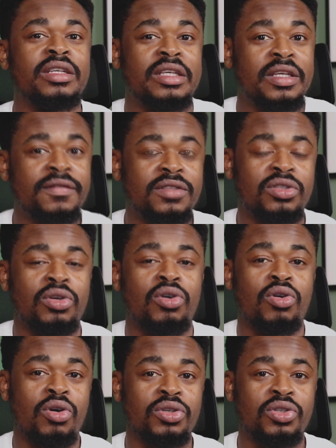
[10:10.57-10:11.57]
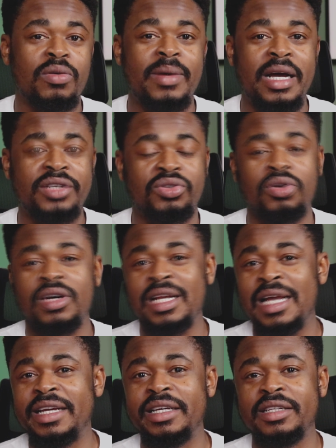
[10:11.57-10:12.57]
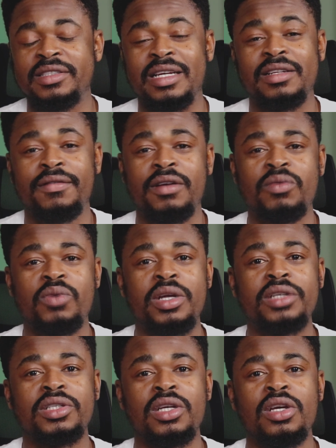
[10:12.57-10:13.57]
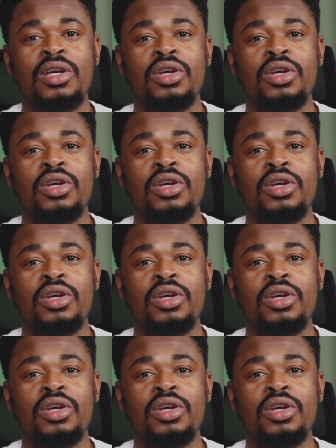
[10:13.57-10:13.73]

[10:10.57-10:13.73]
gifts to your customers, to your clients. There are different ways